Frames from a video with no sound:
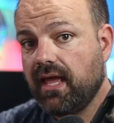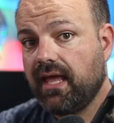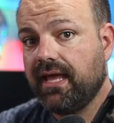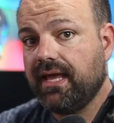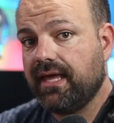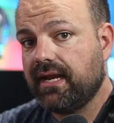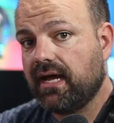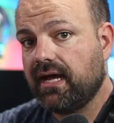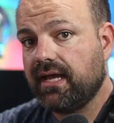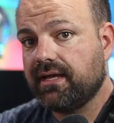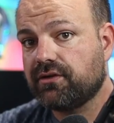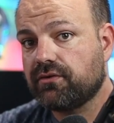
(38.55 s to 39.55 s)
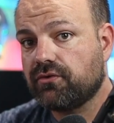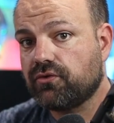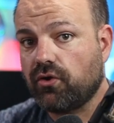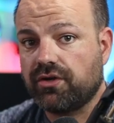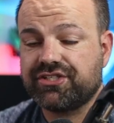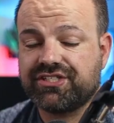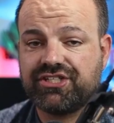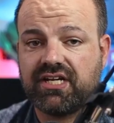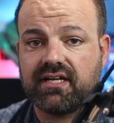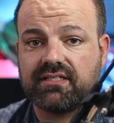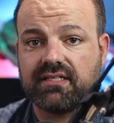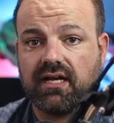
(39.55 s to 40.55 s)
and I
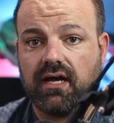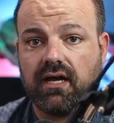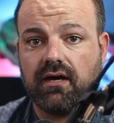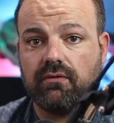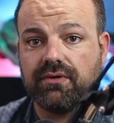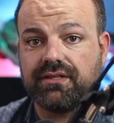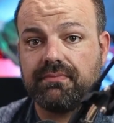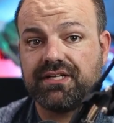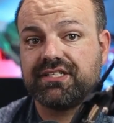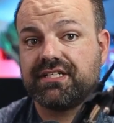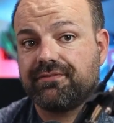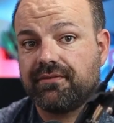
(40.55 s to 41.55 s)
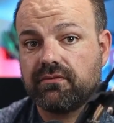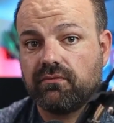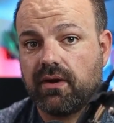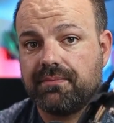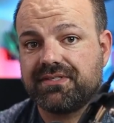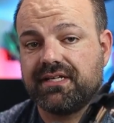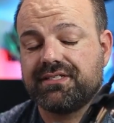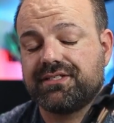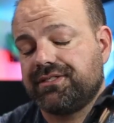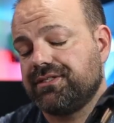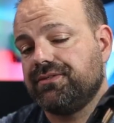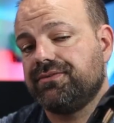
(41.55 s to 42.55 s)
cross-checked with a bunch of different websites too.